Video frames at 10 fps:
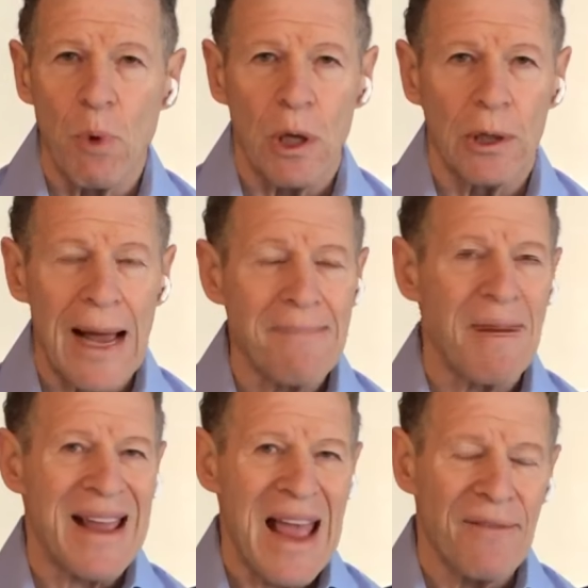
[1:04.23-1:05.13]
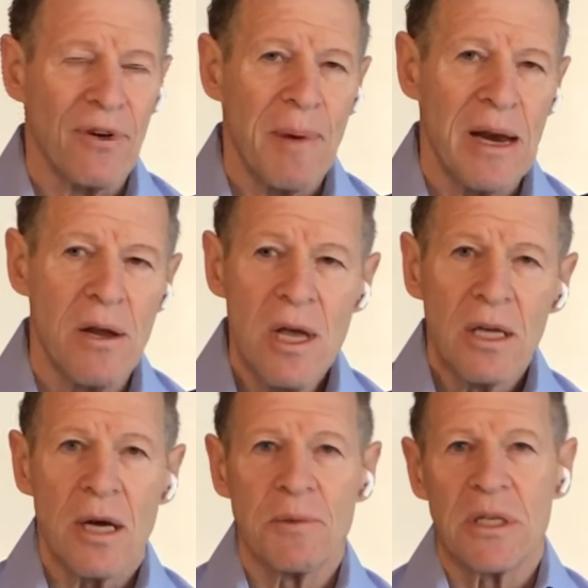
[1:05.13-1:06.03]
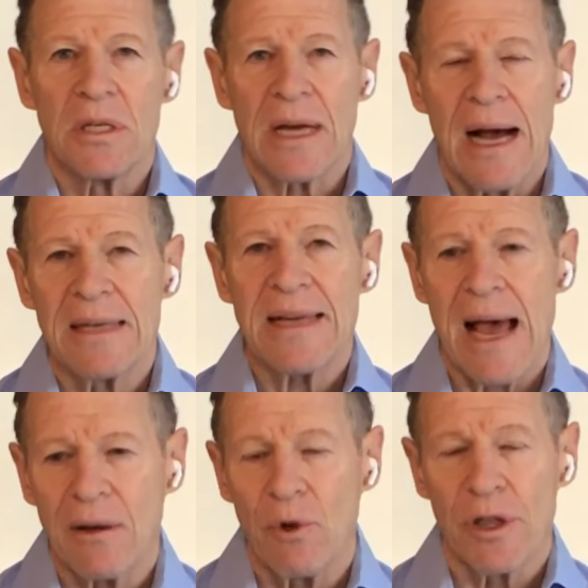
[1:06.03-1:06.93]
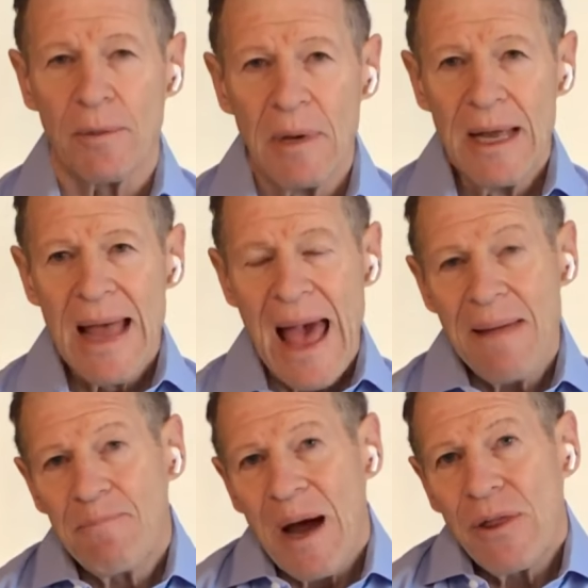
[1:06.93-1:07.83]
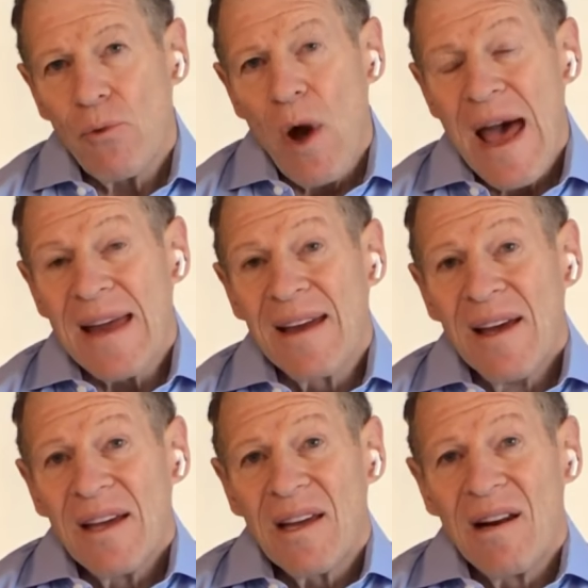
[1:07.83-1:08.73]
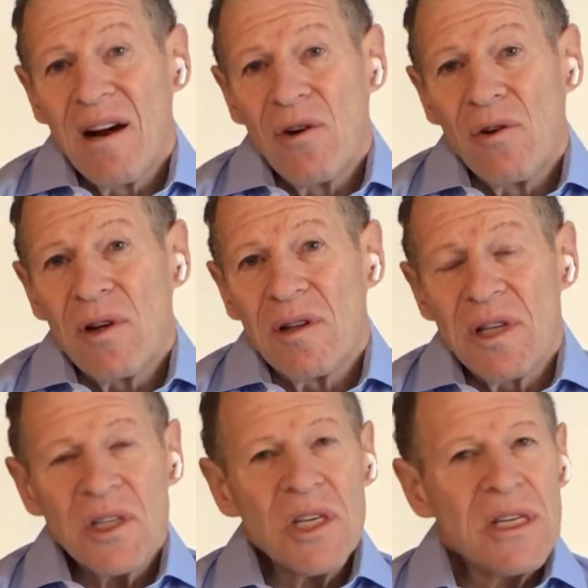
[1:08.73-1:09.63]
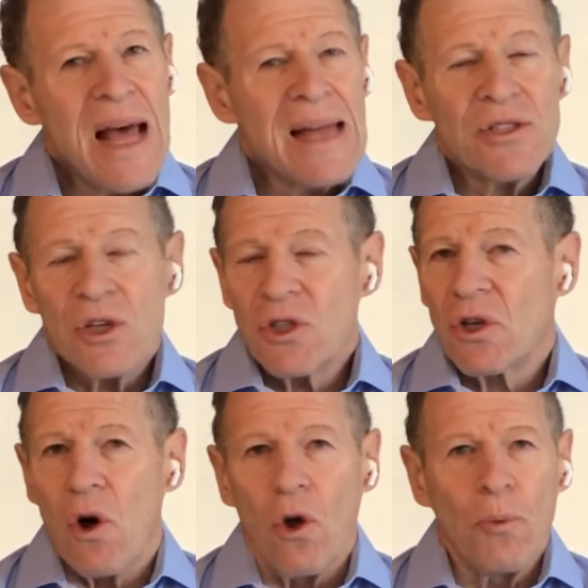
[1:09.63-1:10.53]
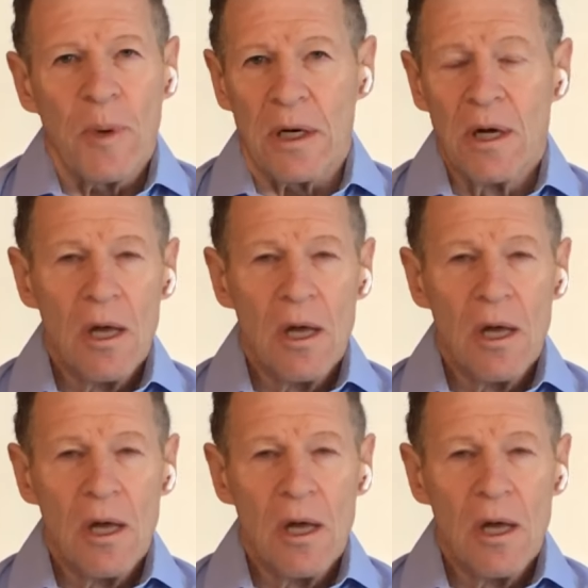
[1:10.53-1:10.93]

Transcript: well liked by everybody comes into contact with him. And by the way, you know, this is not just Goldman.